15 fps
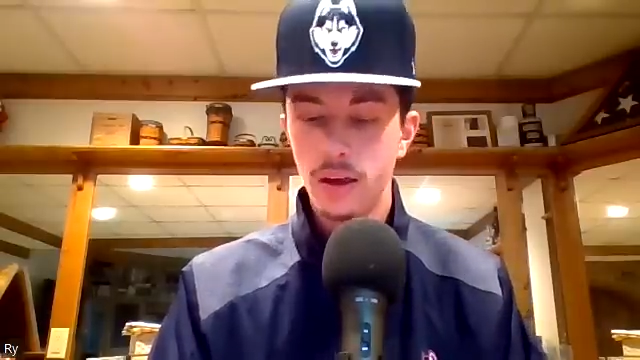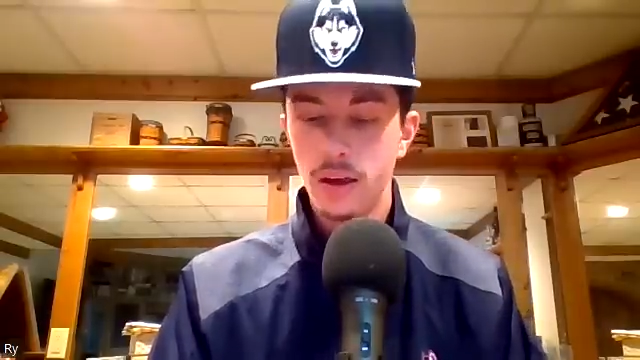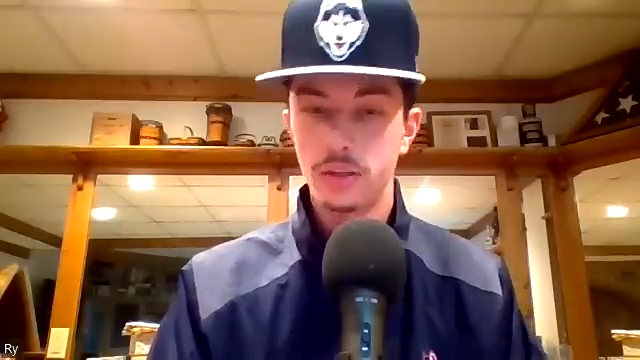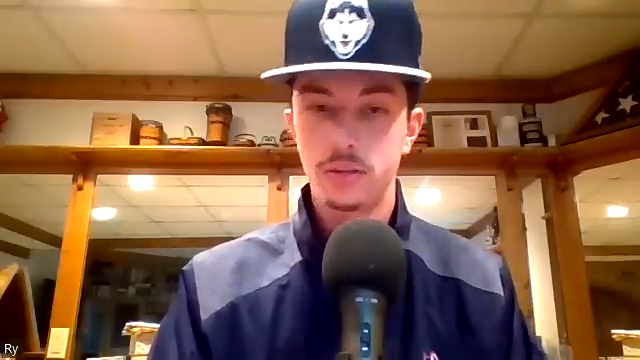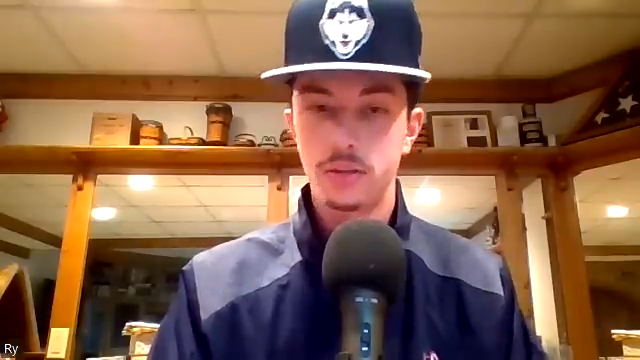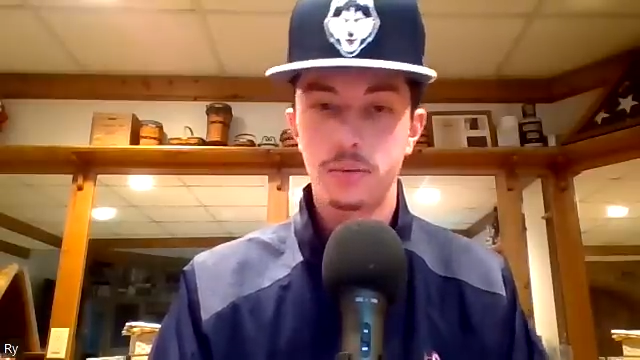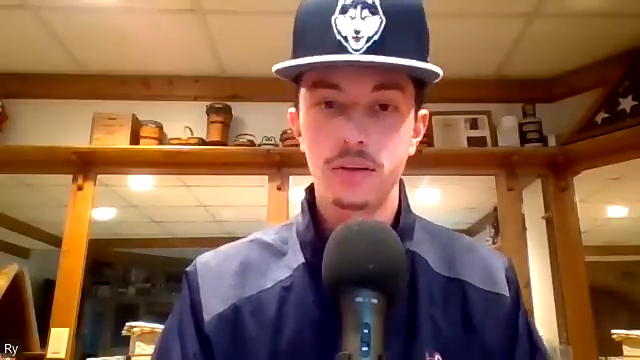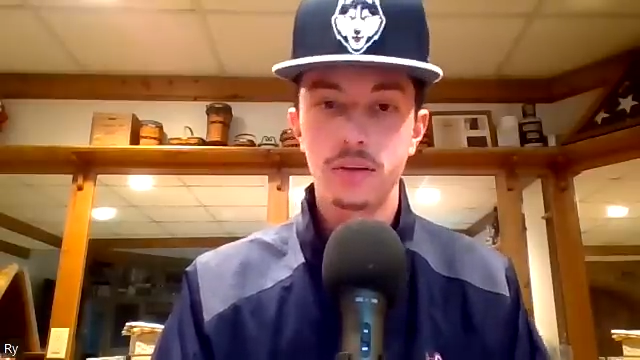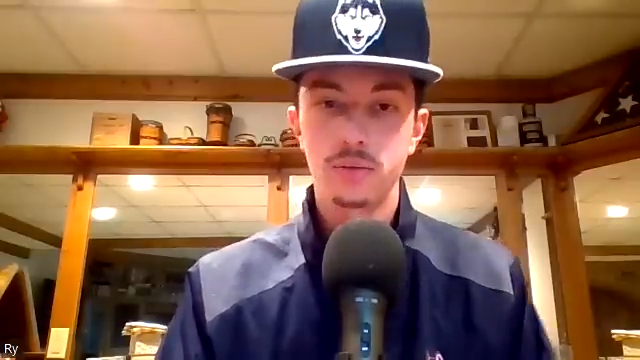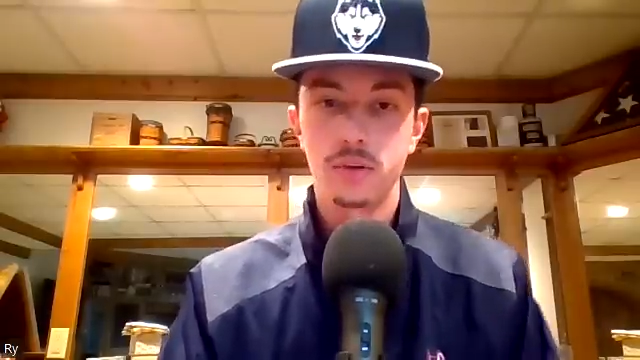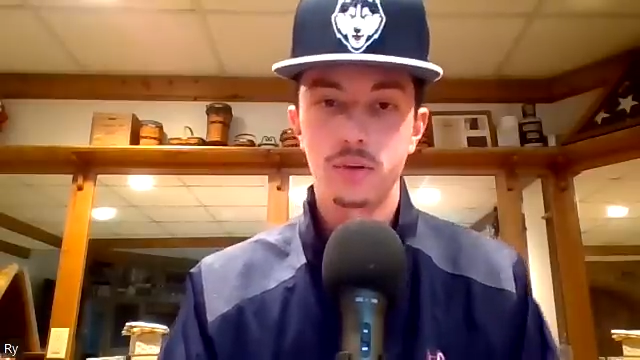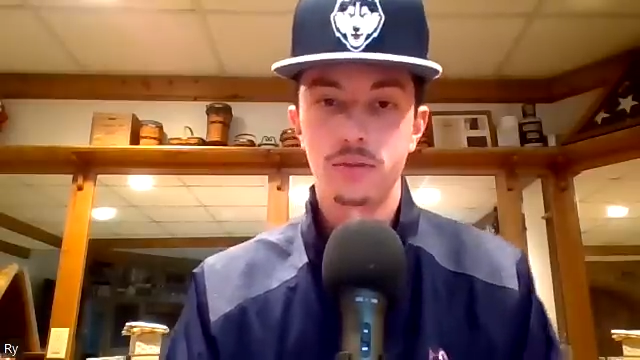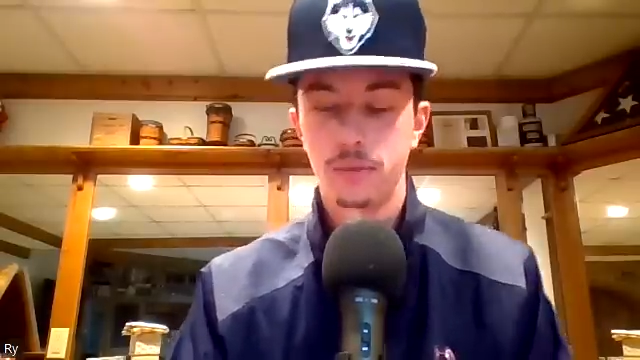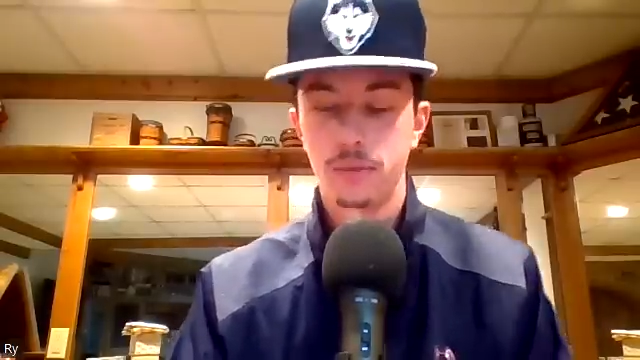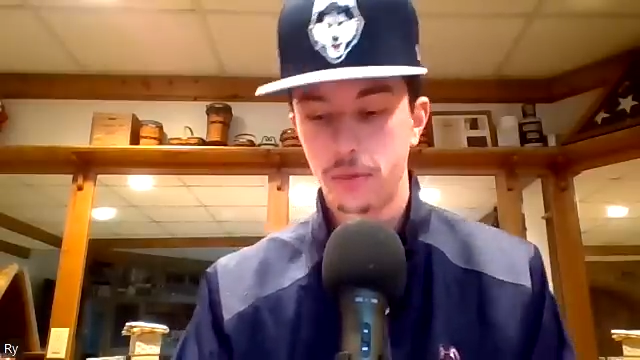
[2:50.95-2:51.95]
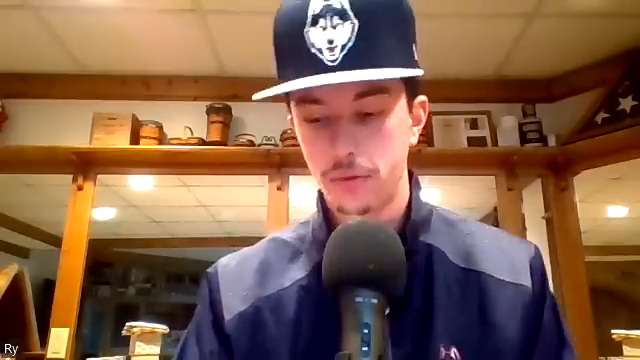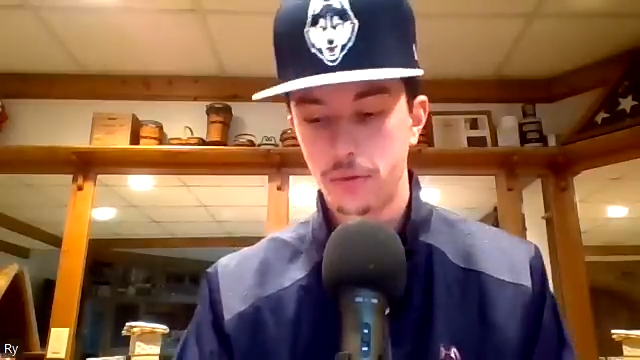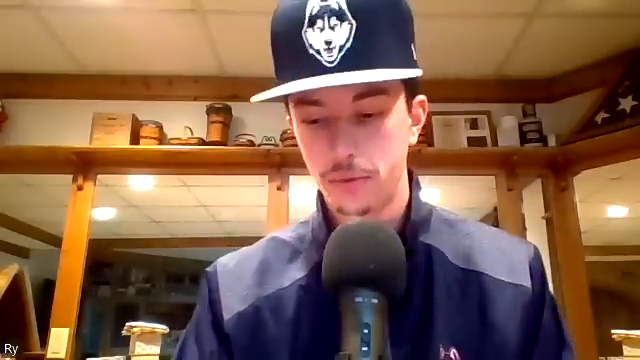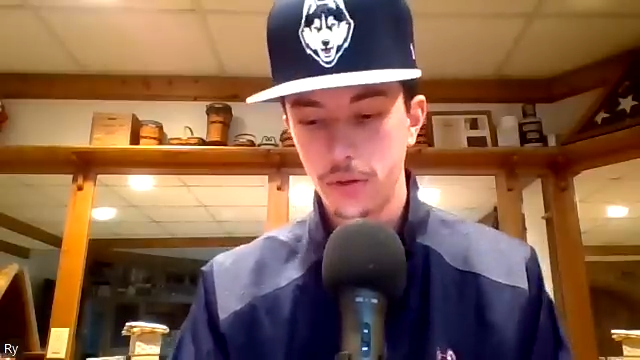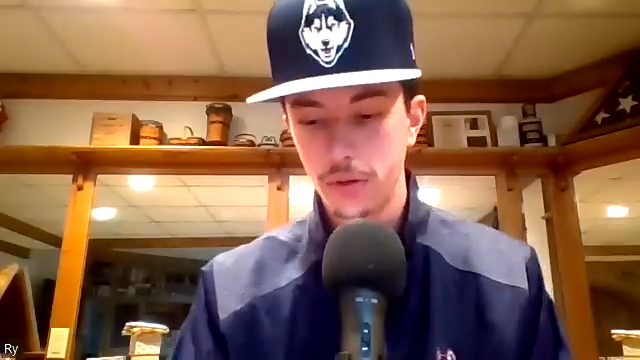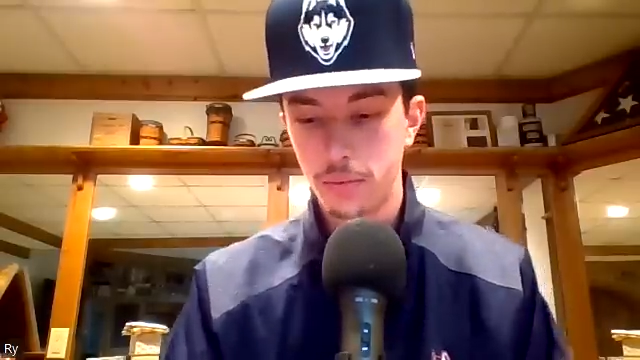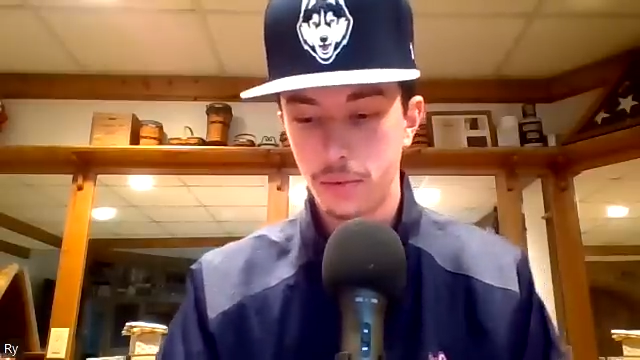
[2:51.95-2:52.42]
especially from the
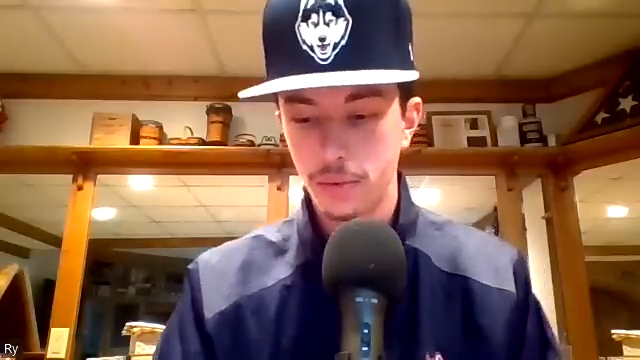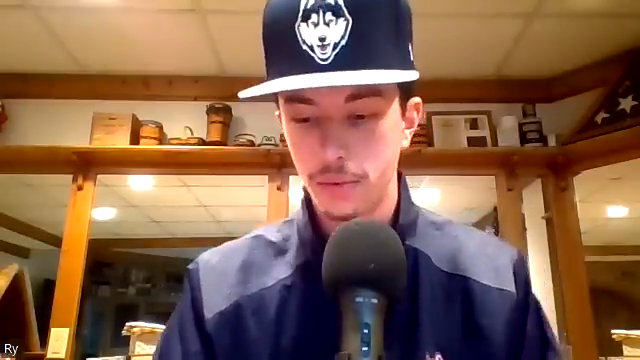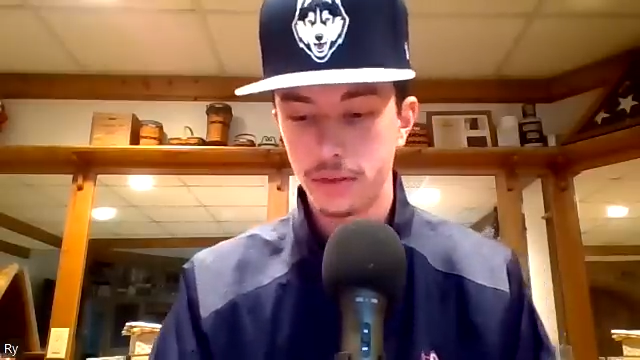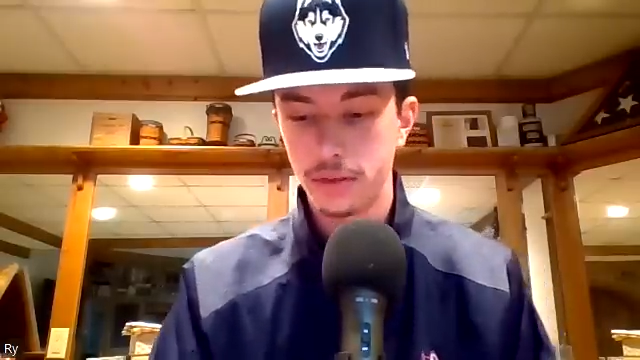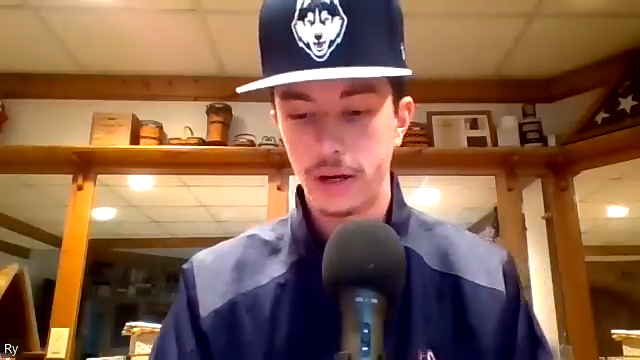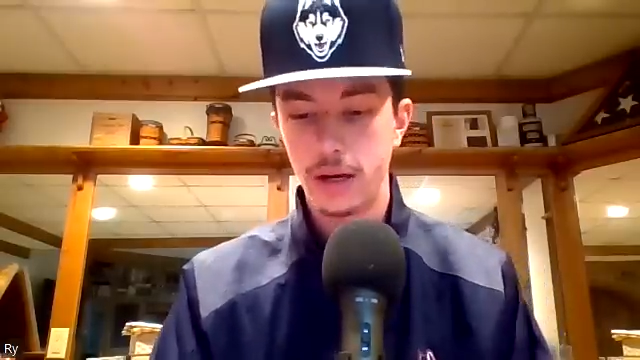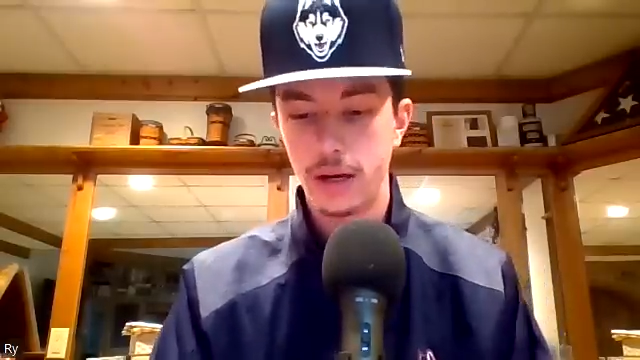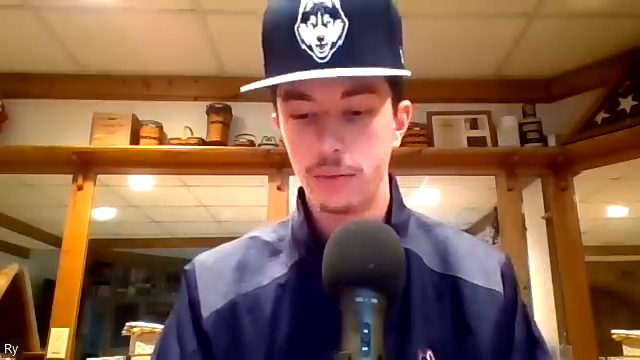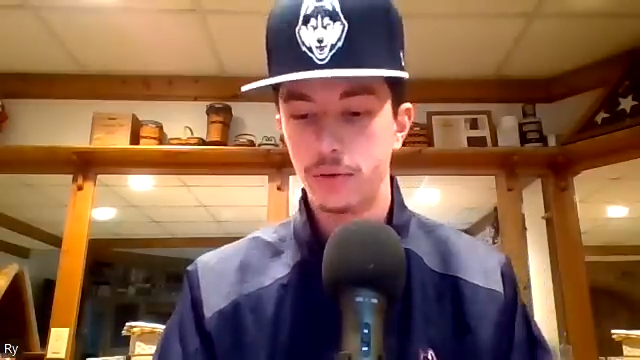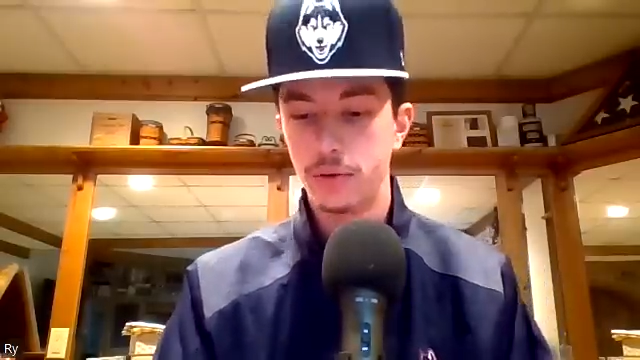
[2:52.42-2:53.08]
3-point line.